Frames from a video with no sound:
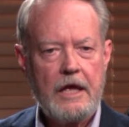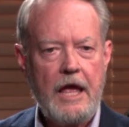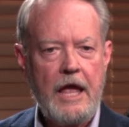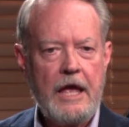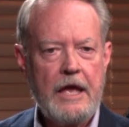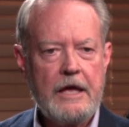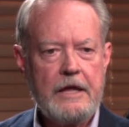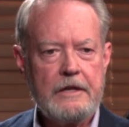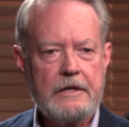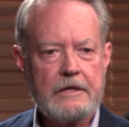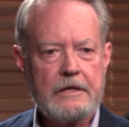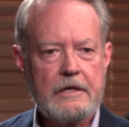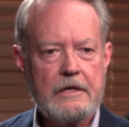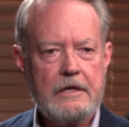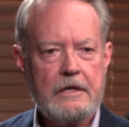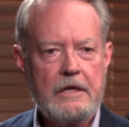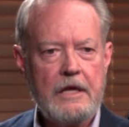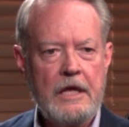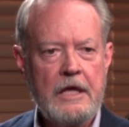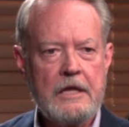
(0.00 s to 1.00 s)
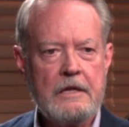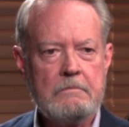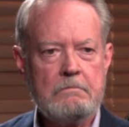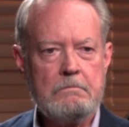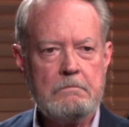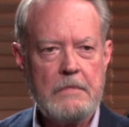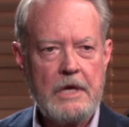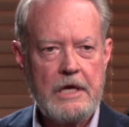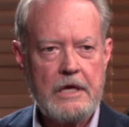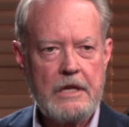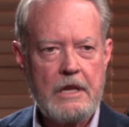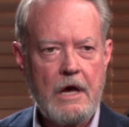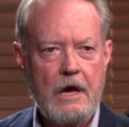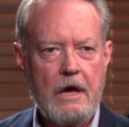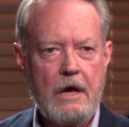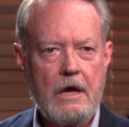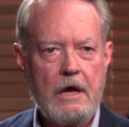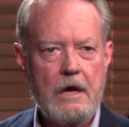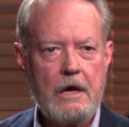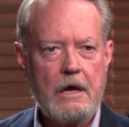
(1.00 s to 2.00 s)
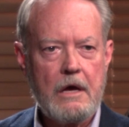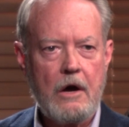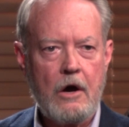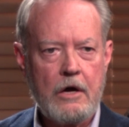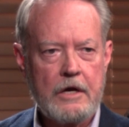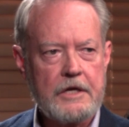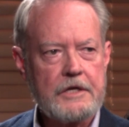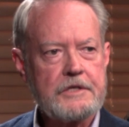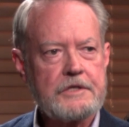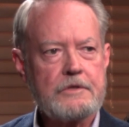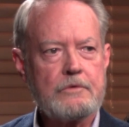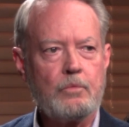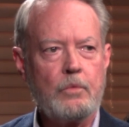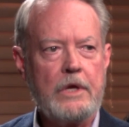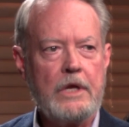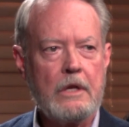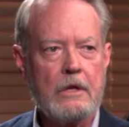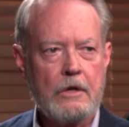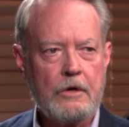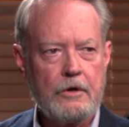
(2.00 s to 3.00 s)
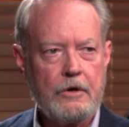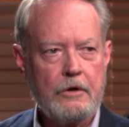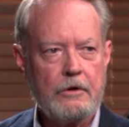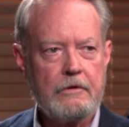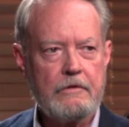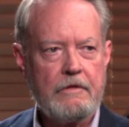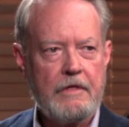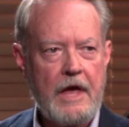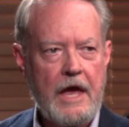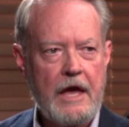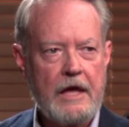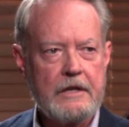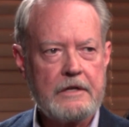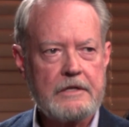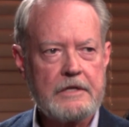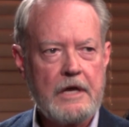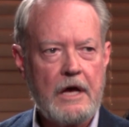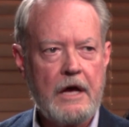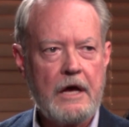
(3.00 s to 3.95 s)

and in mid-August we learned that